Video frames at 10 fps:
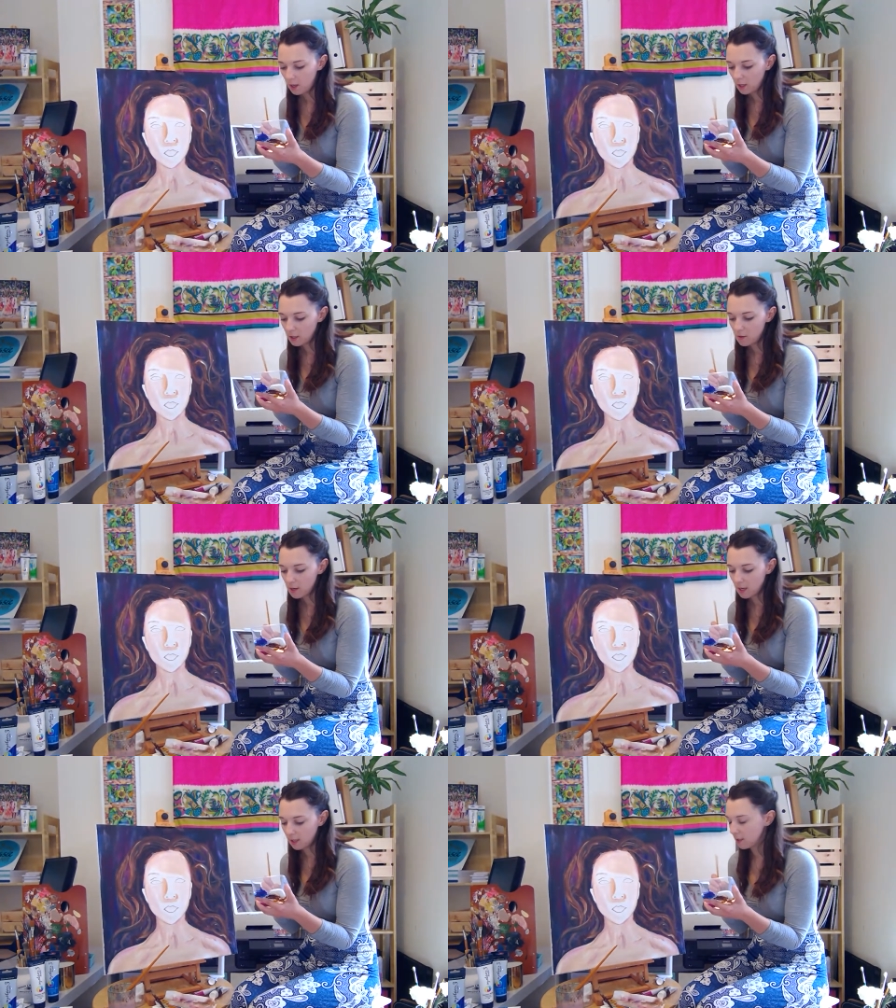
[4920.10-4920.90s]

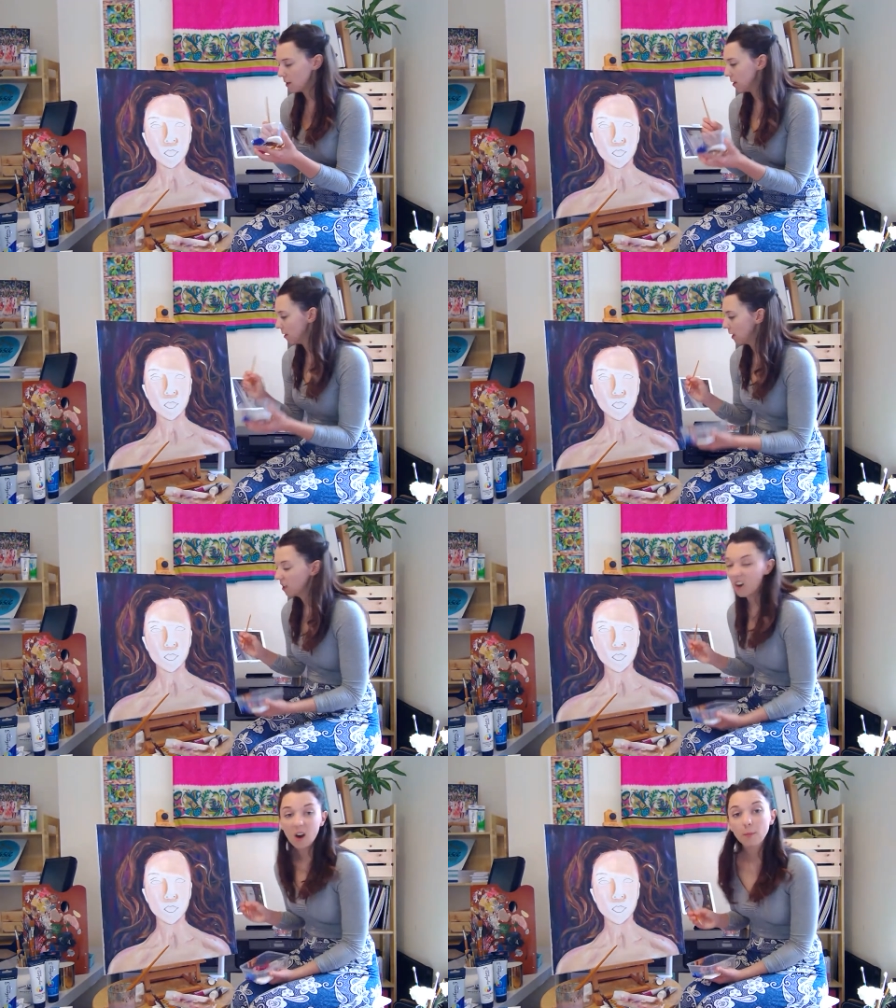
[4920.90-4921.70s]
doing like an
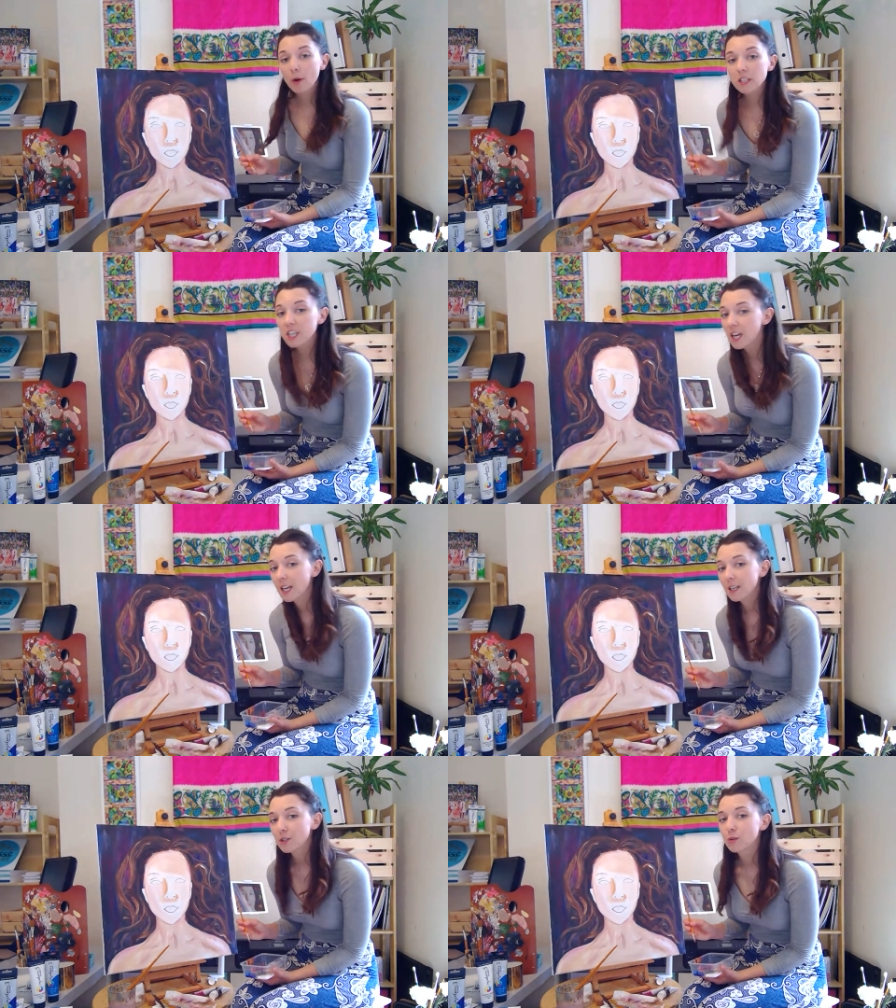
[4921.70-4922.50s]
art
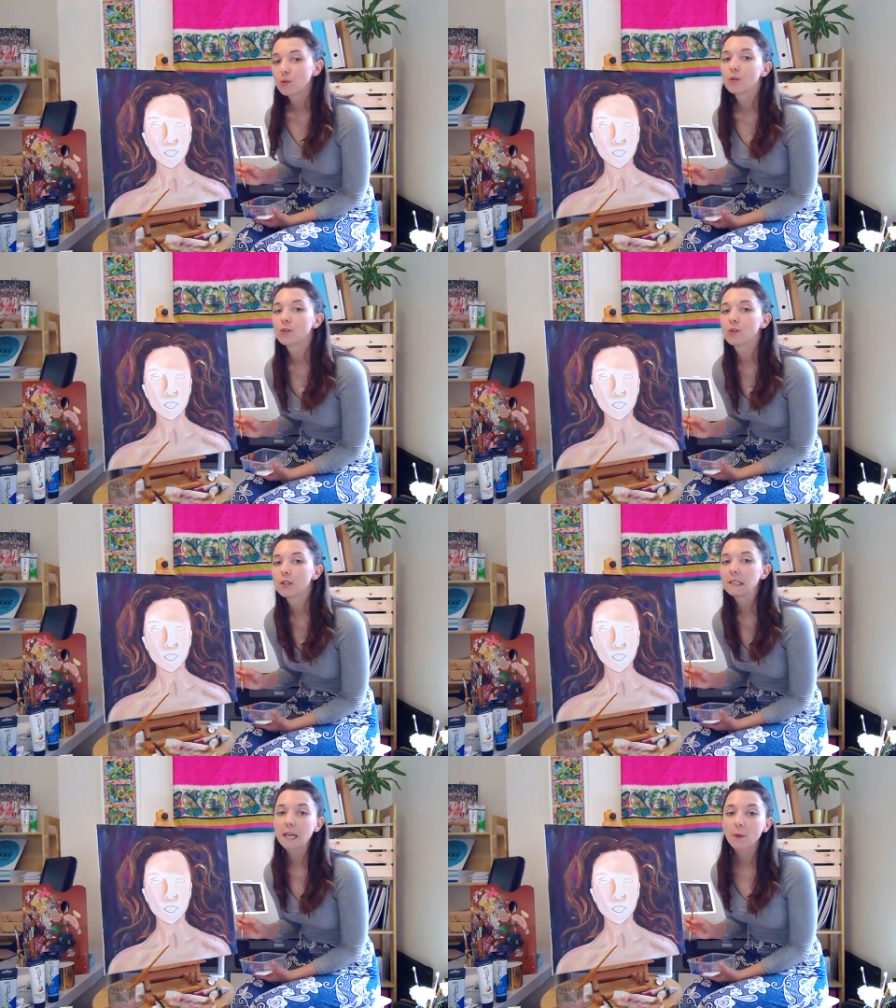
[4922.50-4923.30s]
project or a
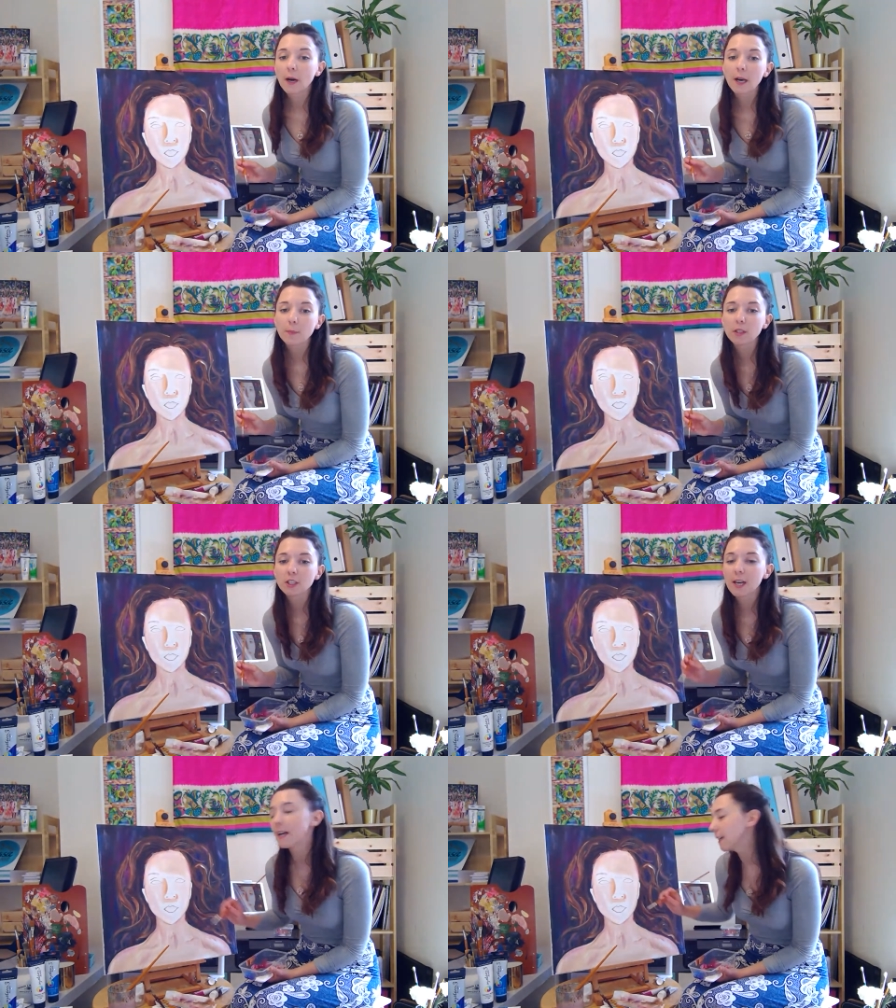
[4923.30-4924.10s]
DIY
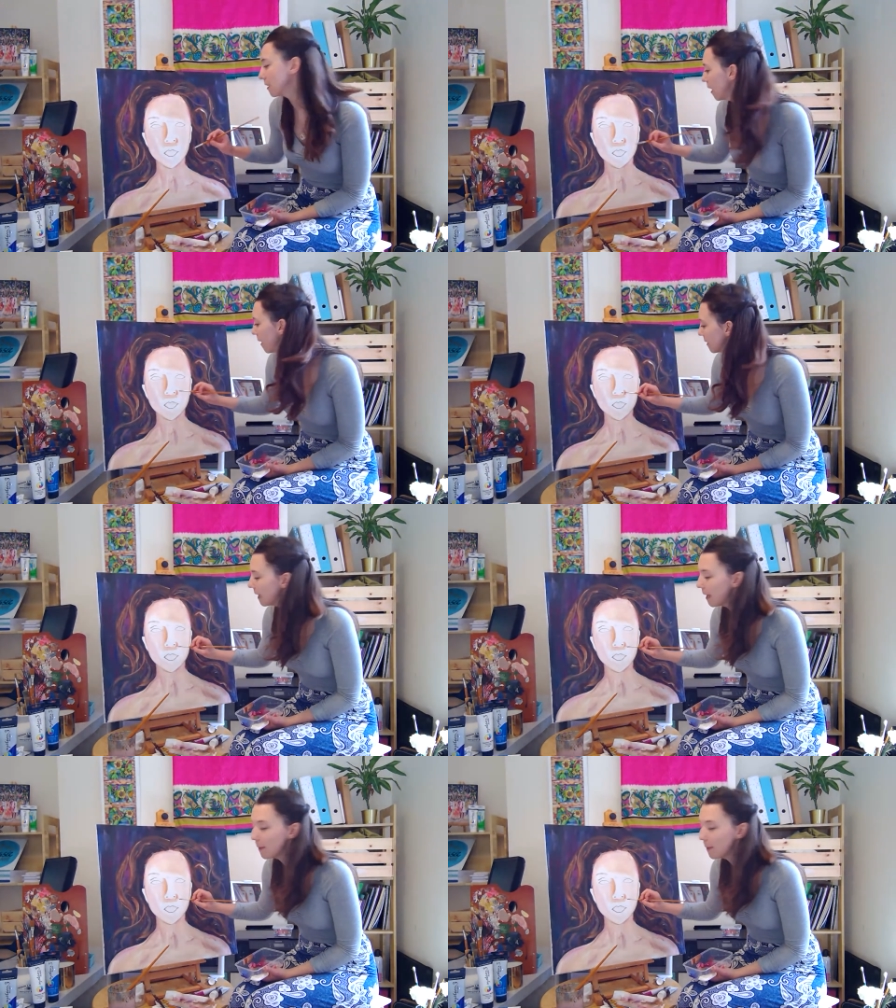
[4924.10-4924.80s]
project? Let